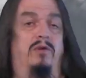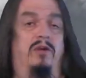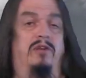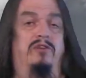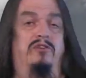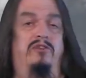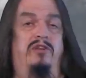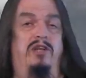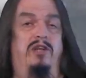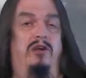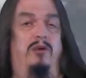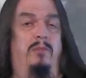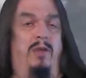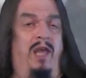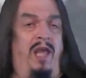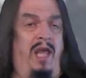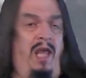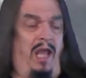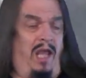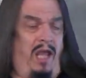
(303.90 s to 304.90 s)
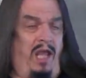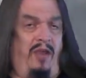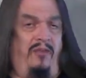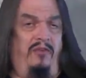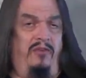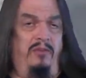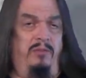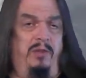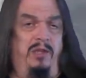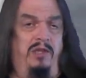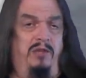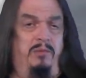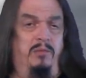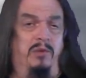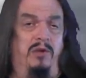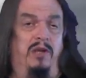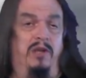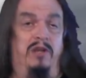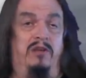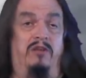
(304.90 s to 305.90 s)
one genome have to be the
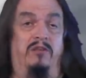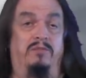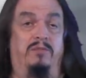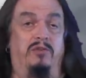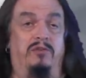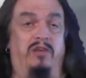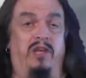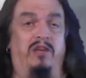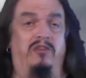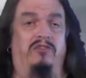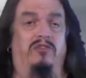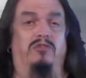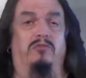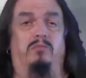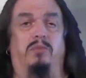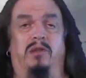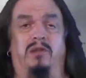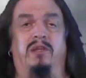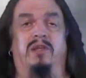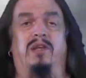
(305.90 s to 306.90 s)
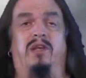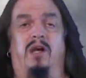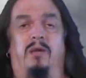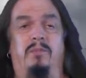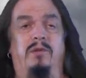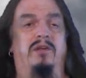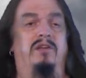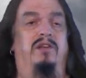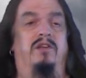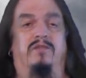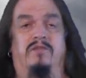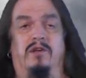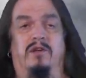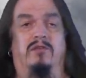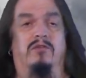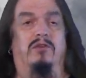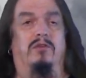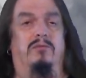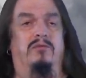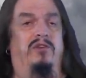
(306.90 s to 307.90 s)
product of mutations building up in different
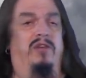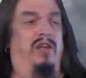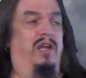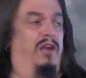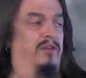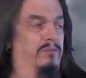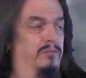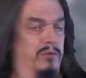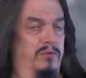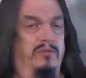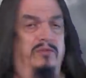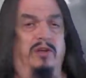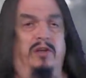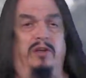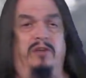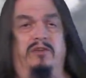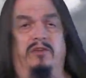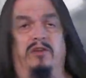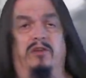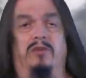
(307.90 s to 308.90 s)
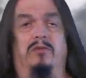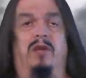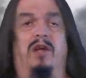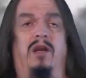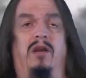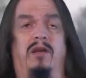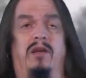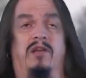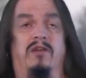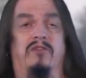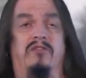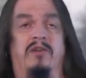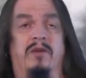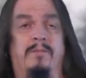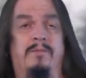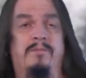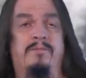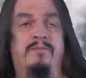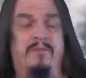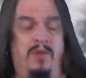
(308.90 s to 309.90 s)
groups that have moved on to new areas.
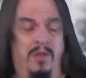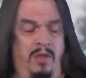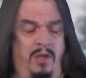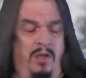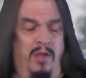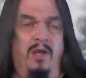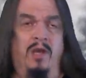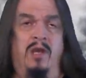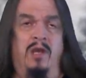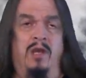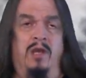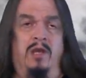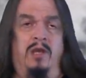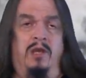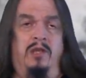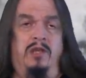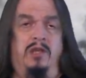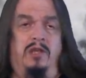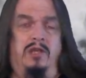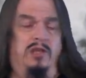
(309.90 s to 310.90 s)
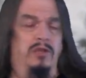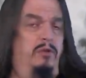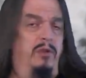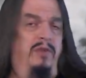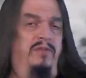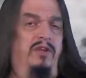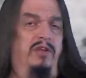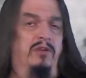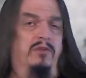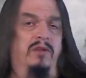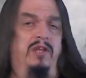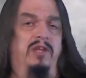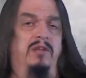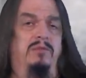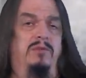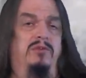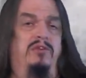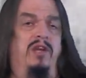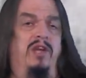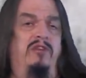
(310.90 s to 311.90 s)
You even agree
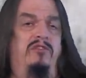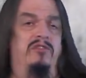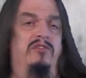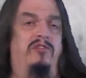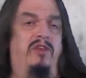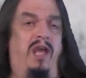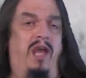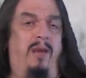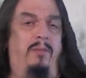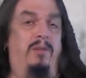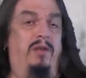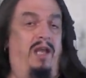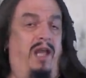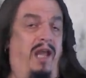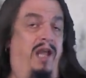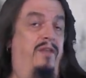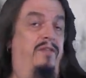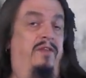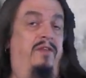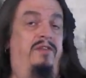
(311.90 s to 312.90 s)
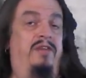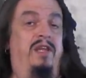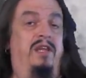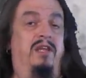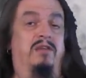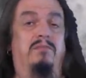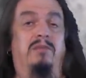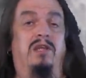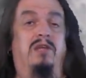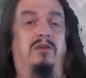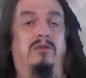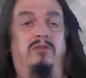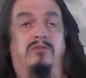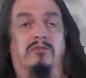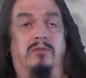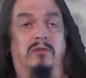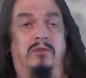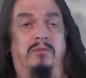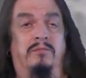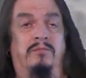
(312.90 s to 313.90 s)
that mutations happen and that they can be
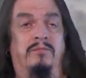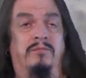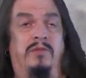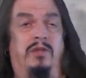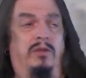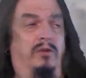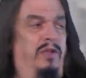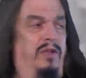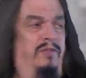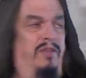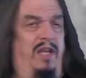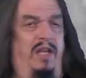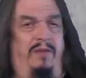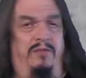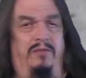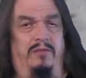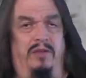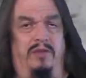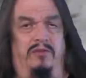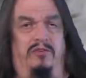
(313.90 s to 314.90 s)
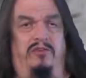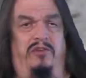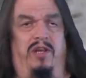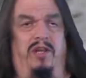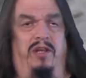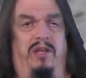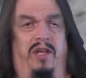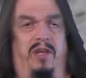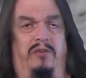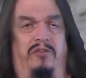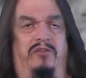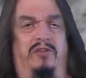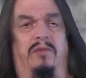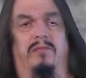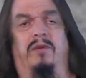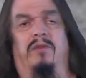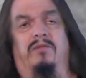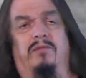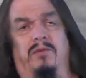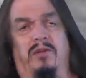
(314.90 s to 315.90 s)
neutral. You don't even have to understand how
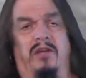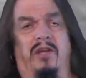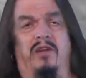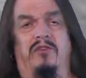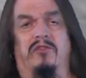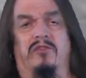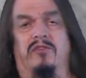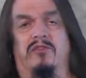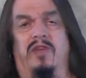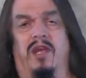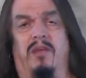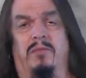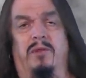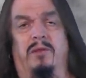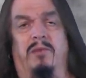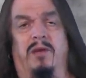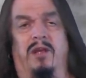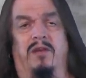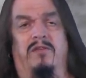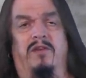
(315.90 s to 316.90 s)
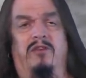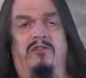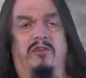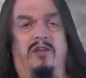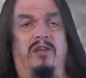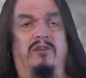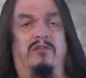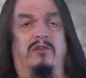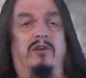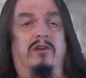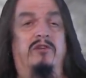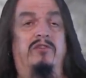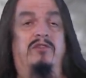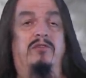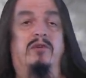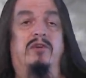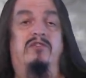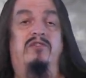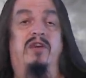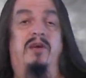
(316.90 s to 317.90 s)
some mutations can be beneficial as long as
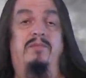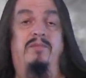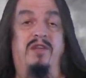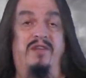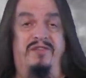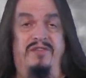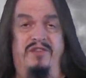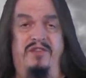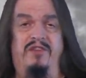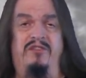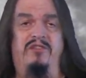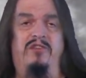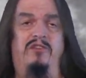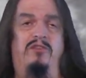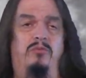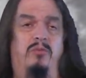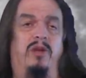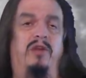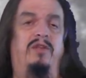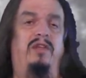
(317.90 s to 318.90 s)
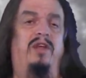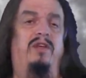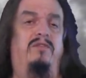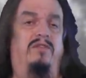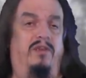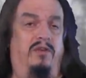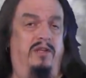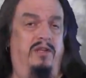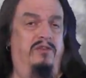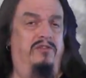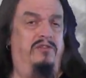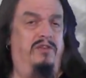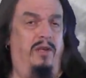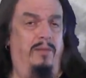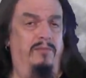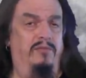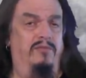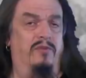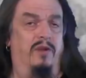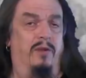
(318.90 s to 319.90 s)
you accept that this is where that variance
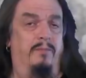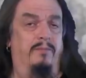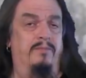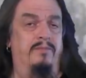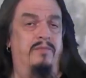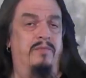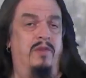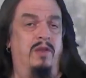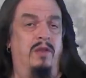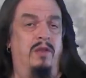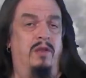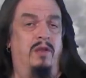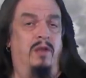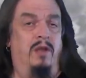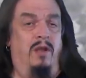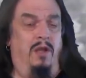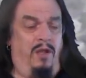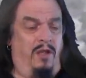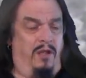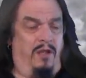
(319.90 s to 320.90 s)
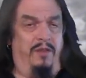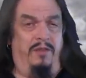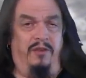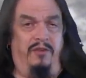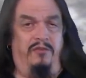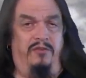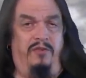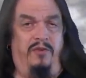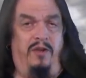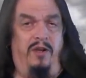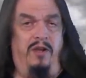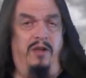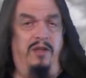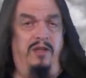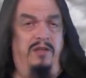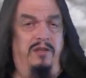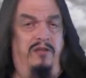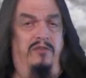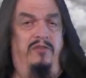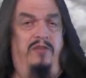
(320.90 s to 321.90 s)
comes from. Thus far
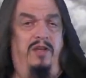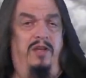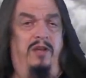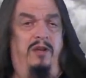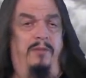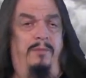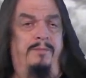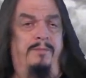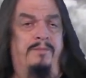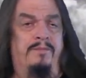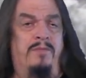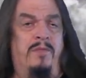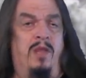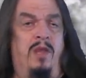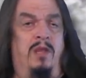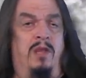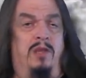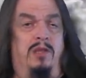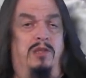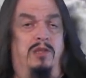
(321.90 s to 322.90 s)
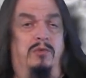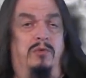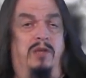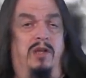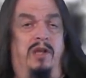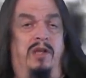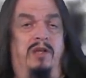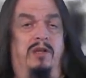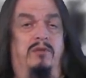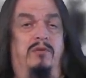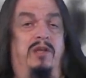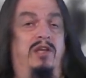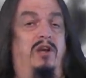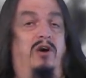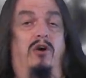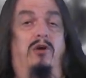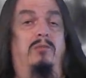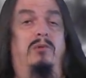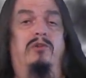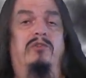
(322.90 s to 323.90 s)
in this video, you and I agree
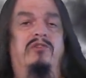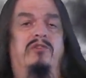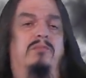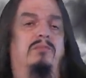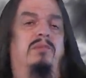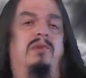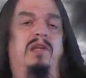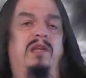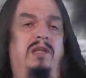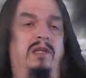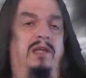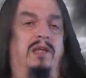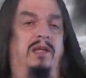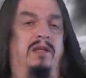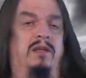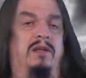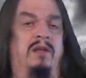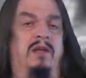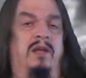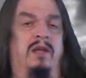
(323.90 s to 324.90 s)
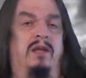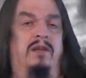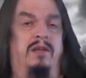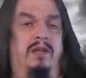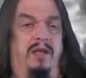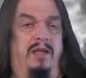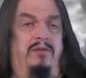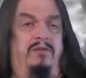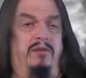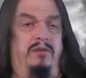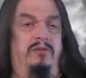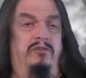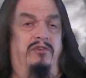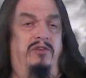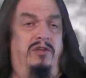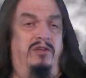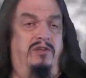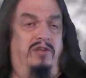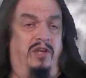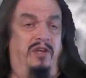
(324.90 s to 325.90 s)
almost completely that
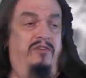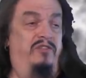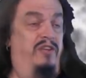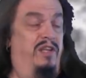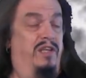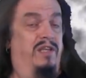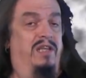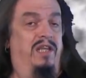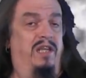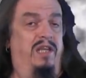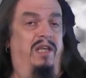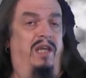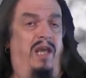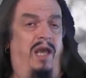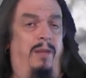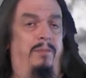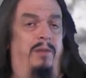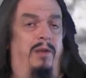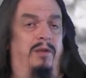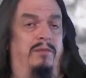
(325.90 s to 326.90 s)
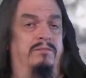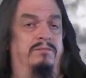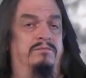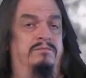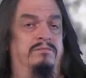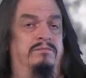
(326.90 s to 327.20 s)
evolution does indeed happen.